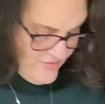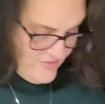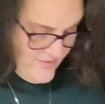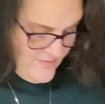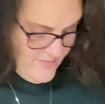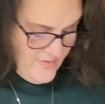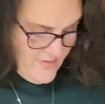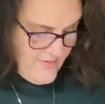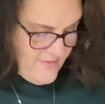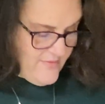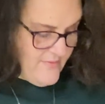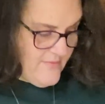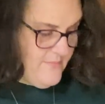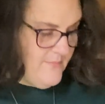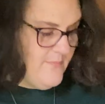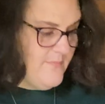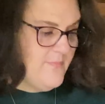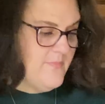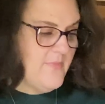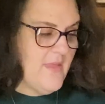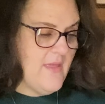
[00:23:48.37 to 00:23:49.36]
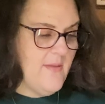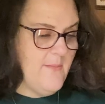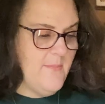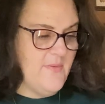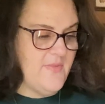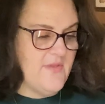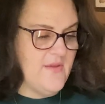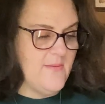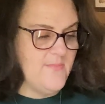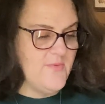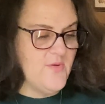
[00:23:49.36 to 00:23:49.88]
This Plus. But
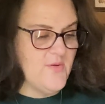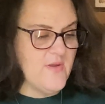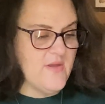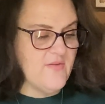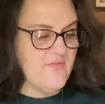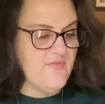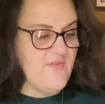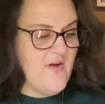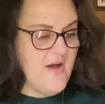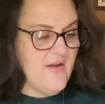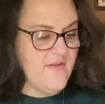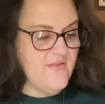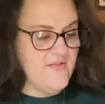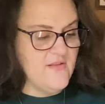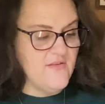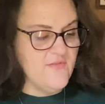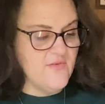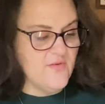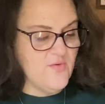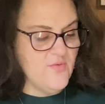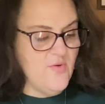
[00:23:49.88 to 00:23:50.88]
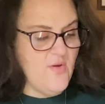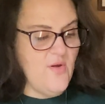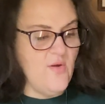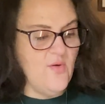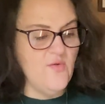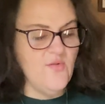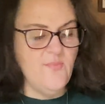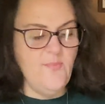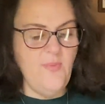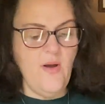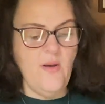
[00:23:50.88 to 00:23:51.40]
then I'm doing Foxglove and
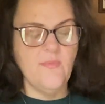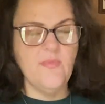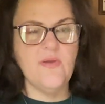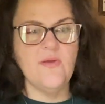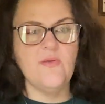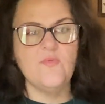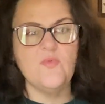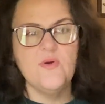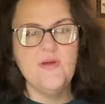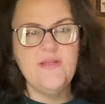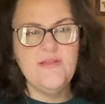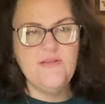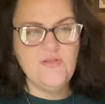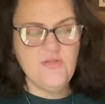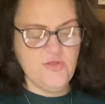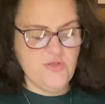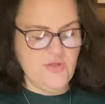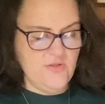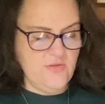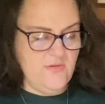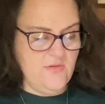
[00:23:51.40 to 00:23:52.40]
Crow's Pumpkin Witch.